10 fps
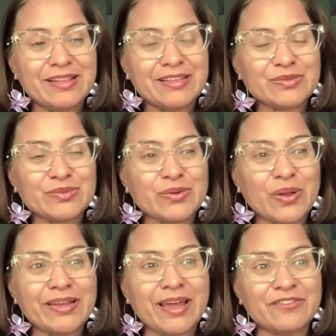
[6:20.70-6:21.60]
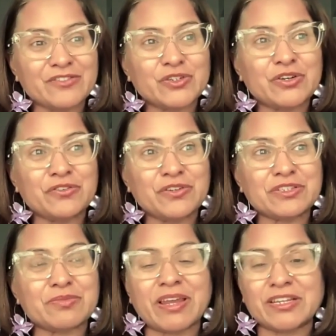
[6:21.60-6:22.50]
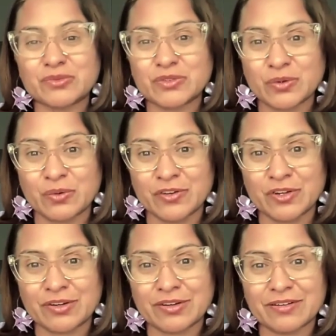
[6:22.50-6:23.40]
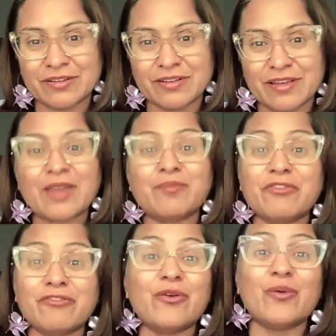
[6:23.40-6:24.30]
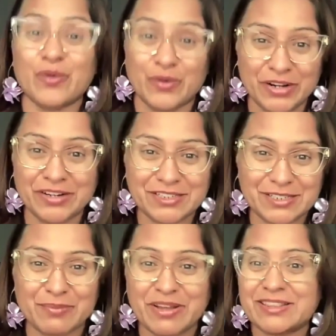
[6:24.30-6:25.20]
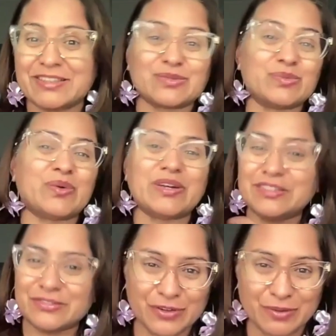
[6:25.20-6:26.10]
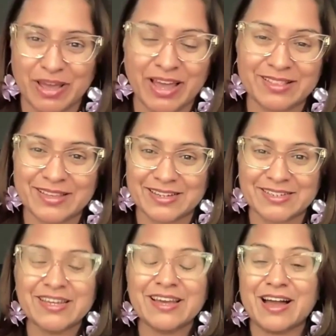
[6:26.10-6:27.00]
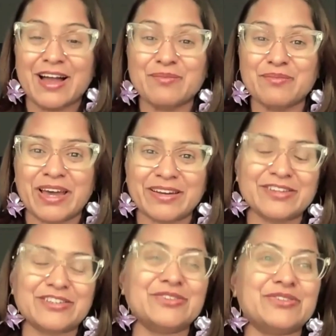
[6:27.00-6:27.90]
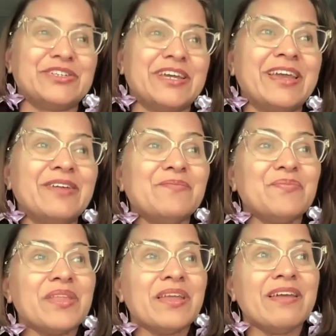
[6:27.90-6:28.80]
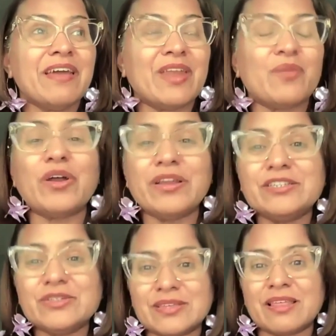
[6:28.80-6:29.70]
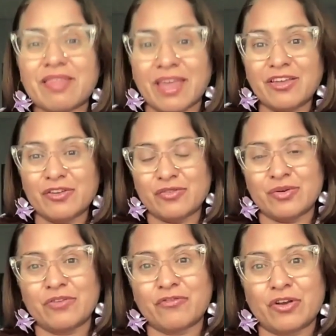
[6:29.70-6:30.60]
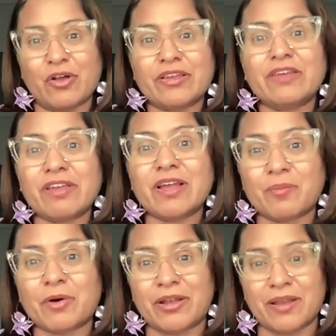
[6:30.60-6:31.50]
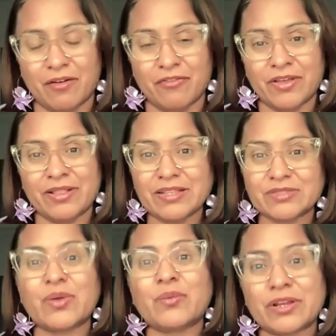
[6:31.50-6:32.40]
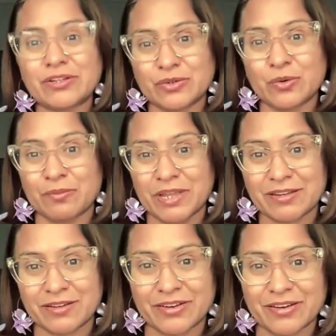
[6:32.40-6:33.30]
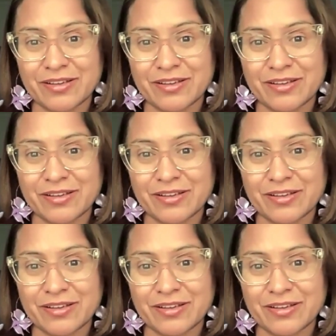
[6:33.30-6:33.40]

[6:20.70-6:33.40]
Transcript: This was right after her first marriage was over and before she met this wonderful man that I'm married to today. And I wanted to say thank you to her for not giving up on love. And that's why I wanted to go meet her.